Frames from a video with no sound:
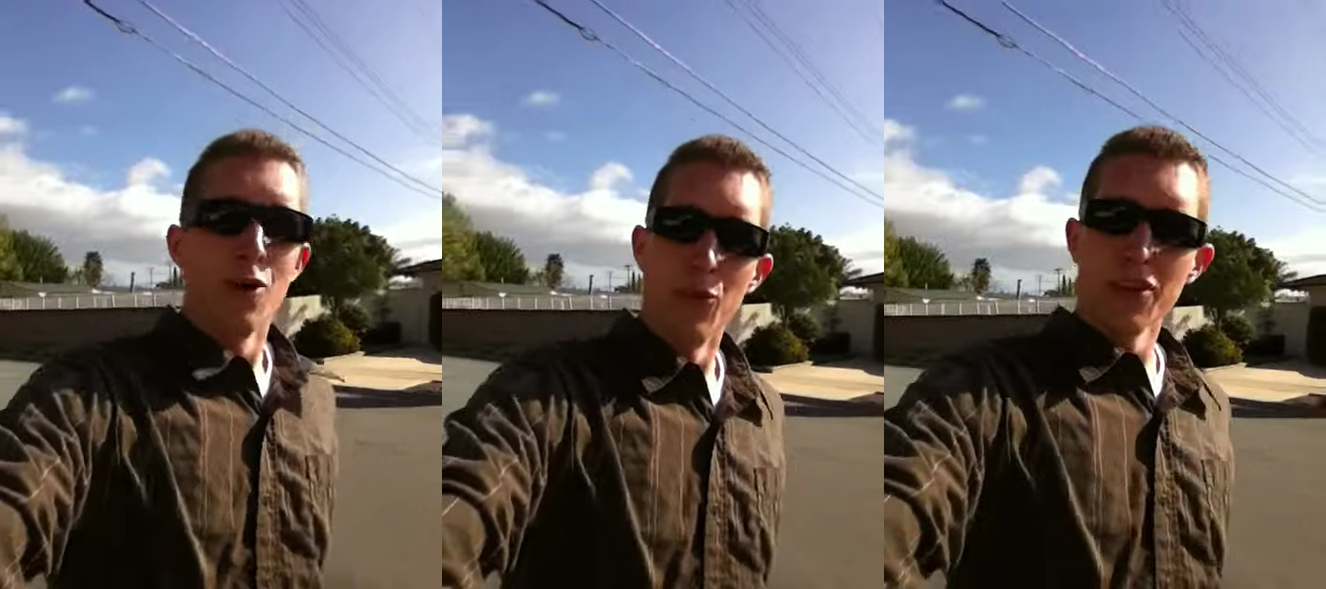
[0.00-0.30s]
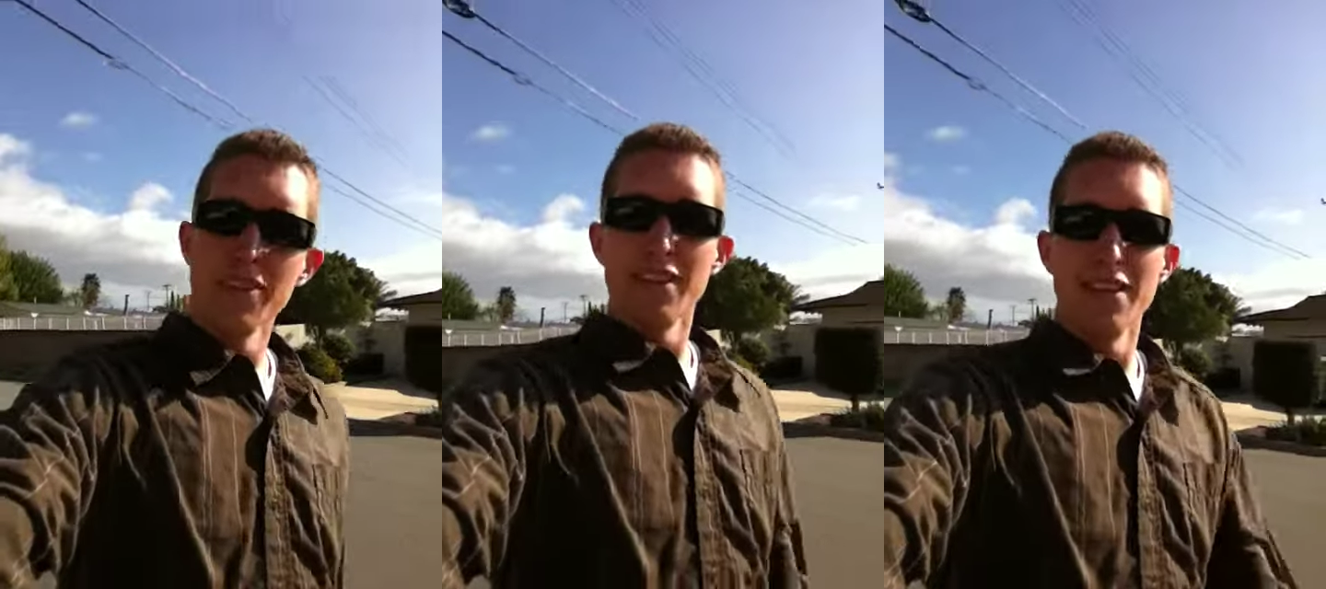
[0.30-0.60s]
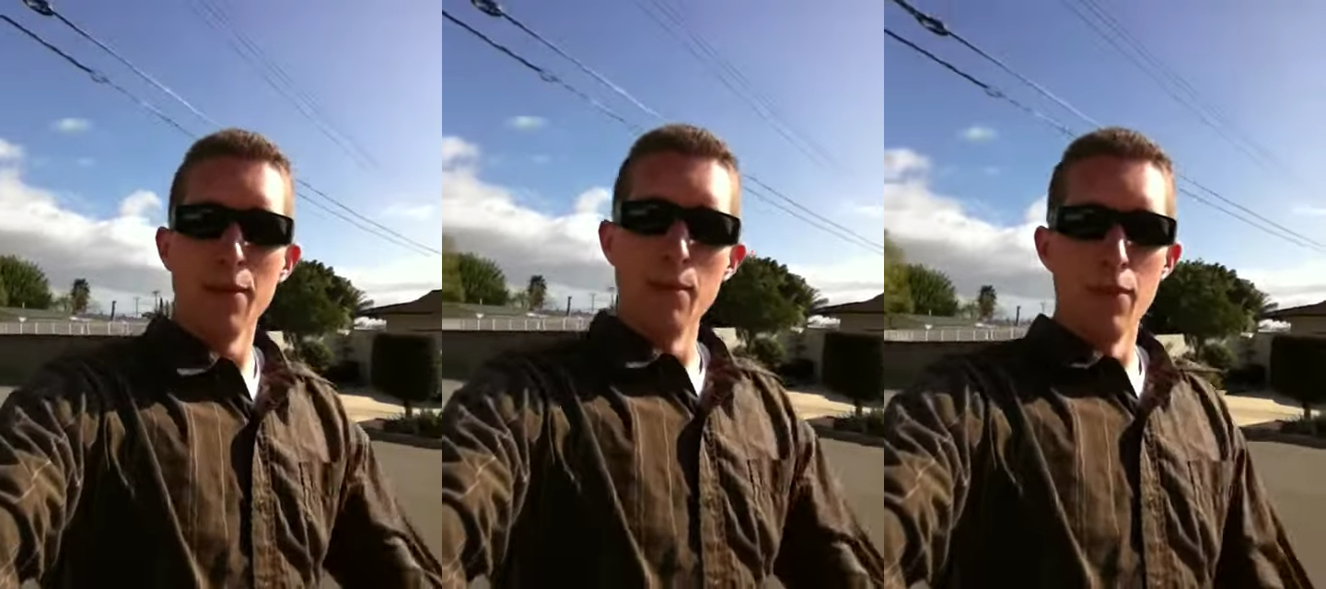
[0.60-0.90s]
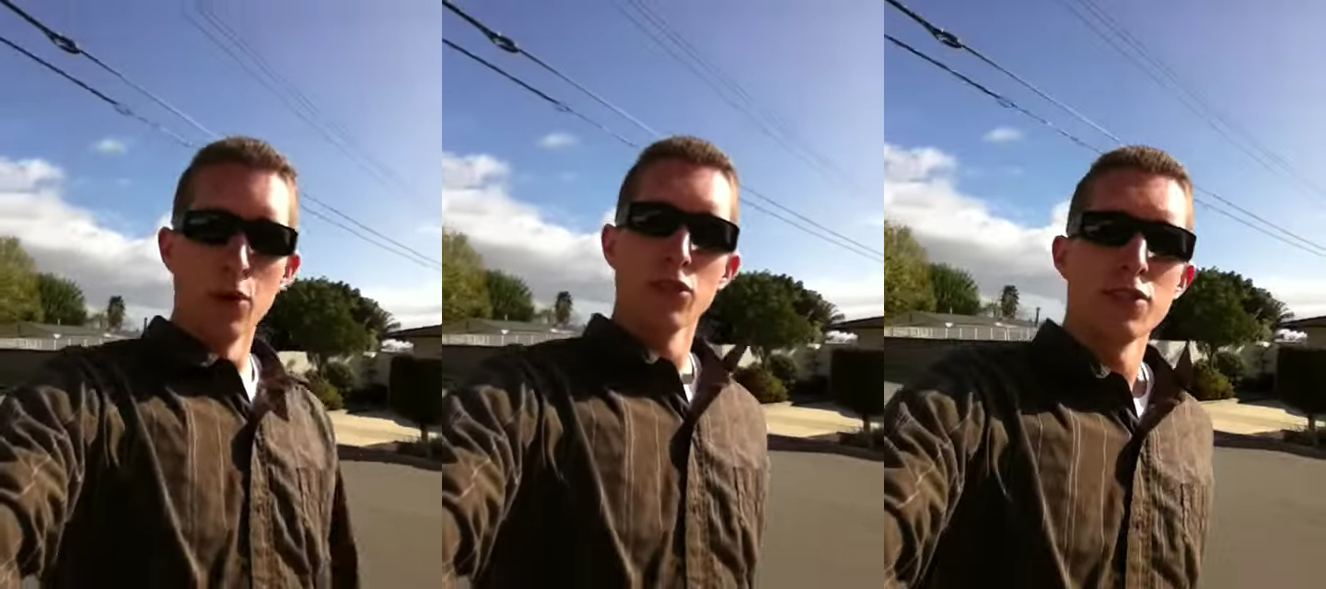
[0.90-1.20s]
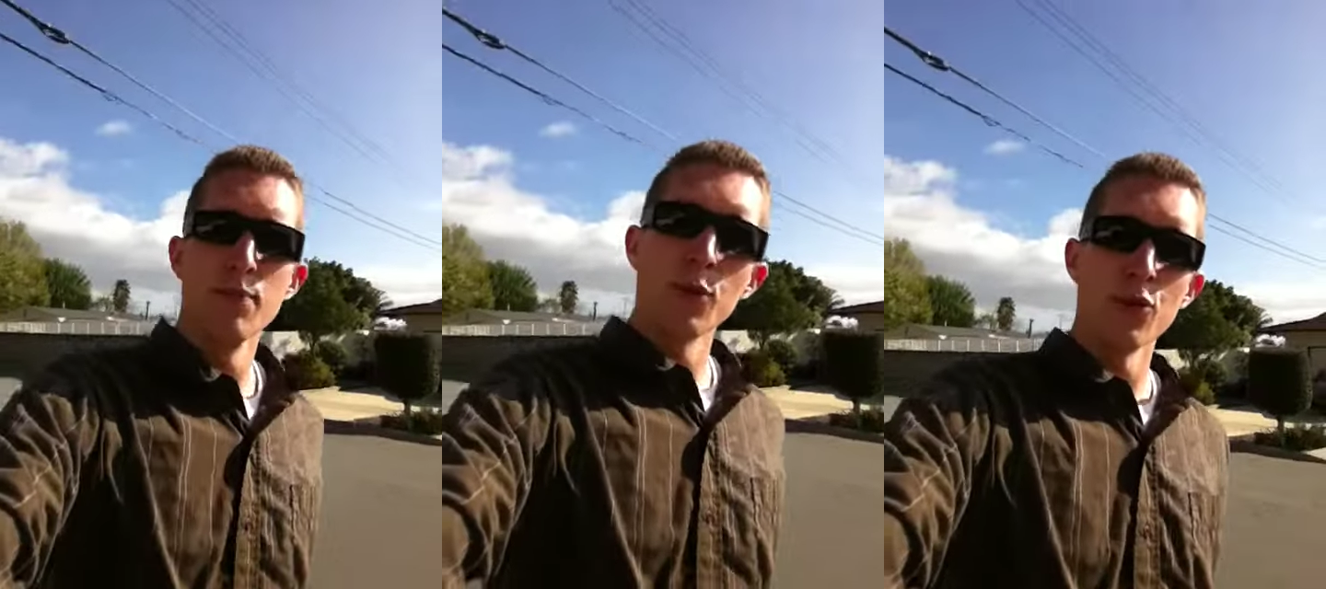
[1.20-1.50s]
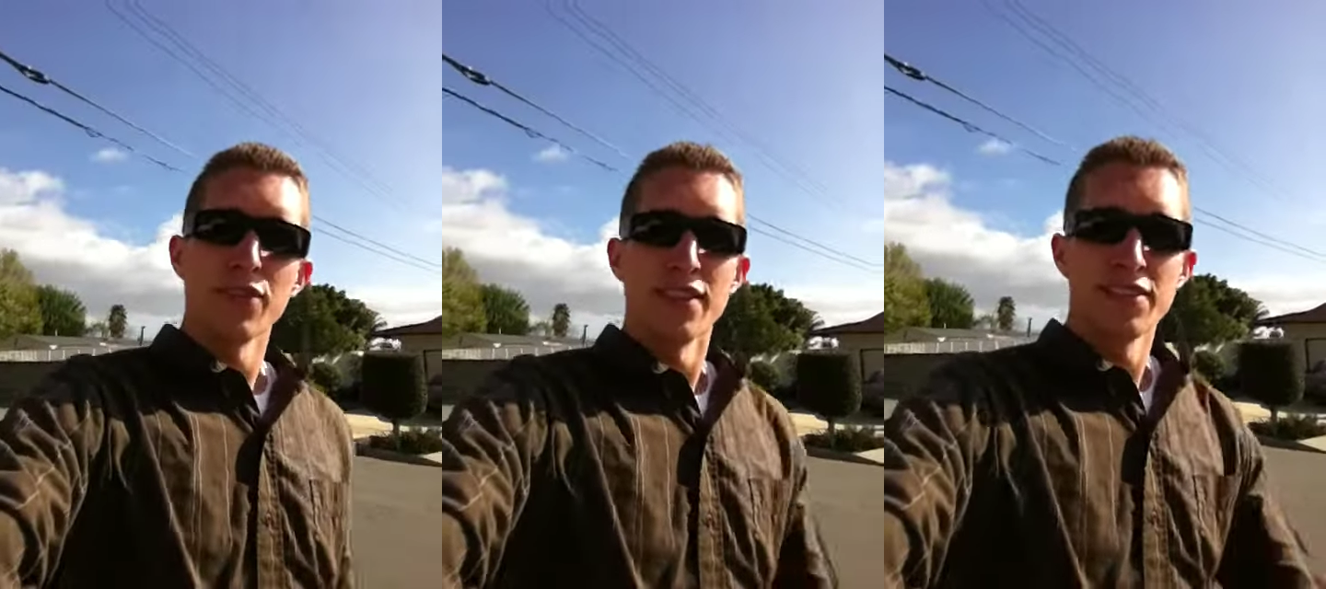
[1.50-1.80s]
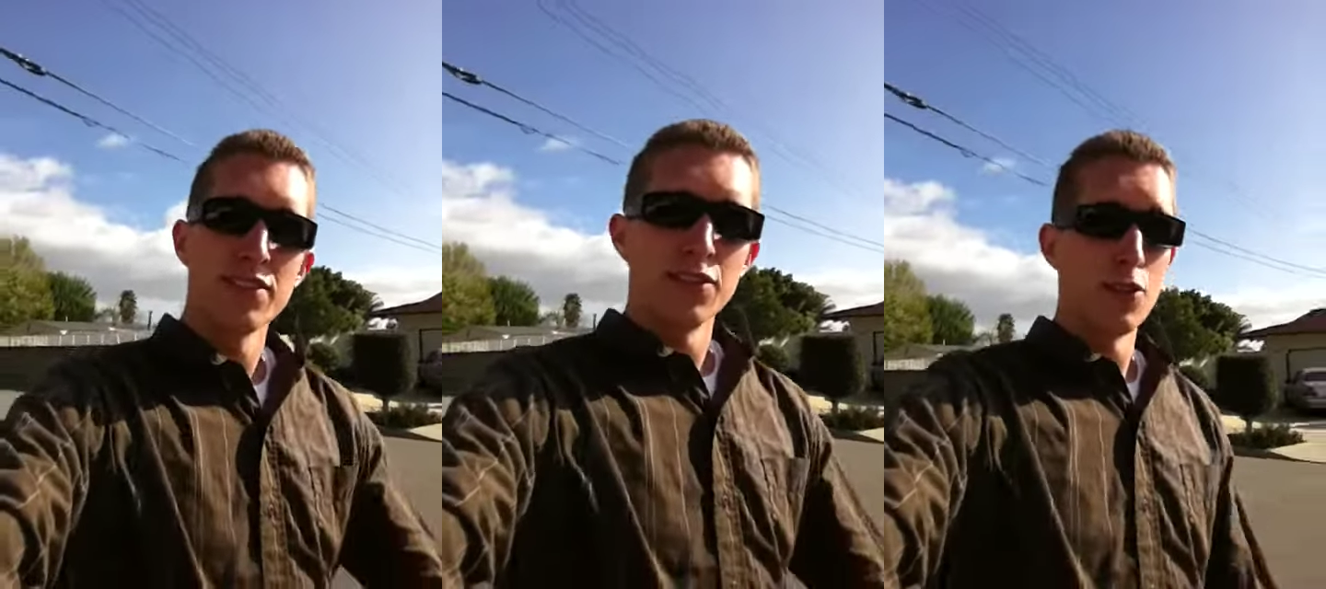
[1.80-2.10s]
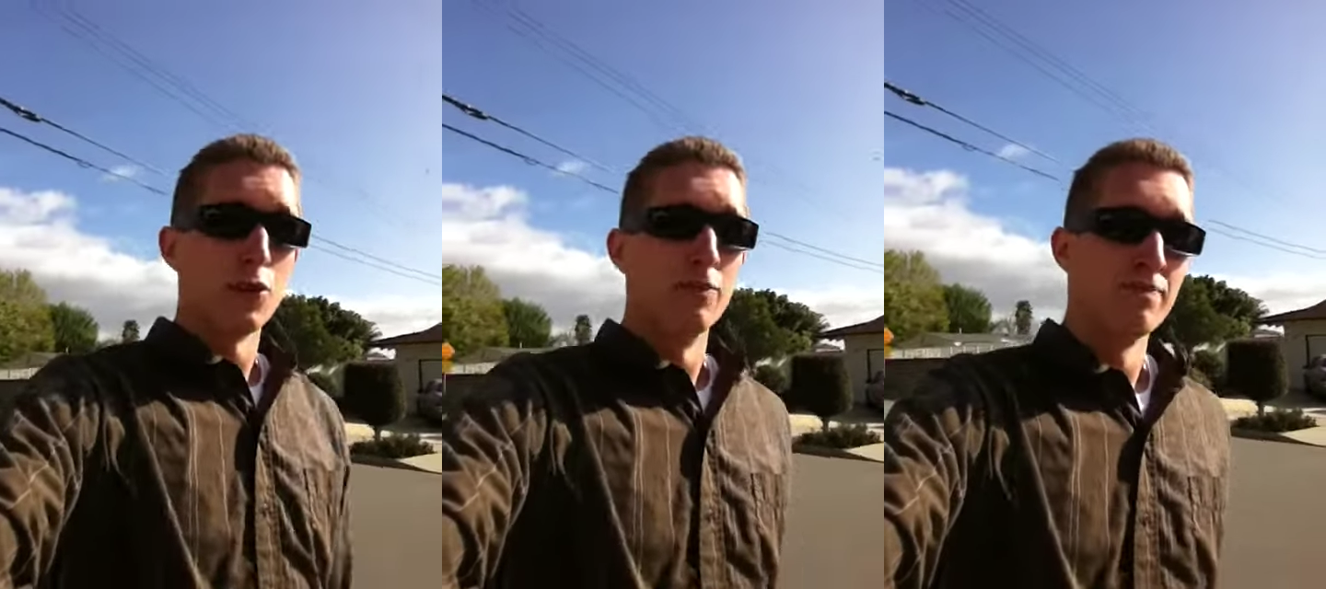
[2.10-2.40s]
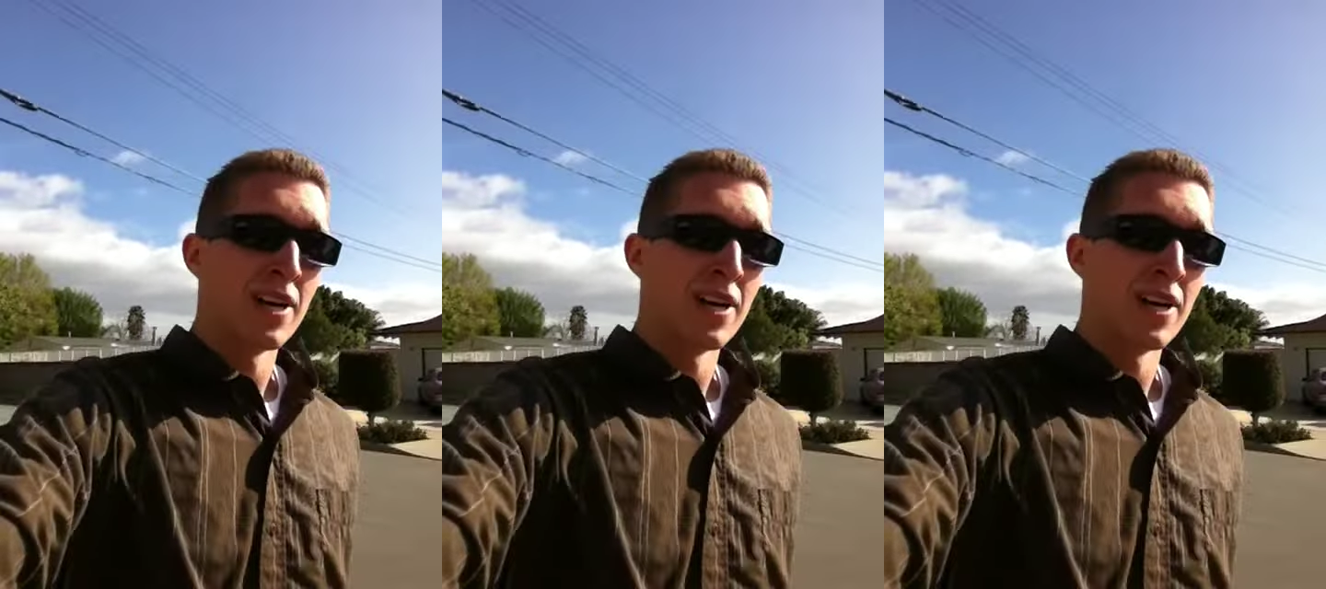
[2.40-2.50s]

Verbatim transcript: One of the most important things to do,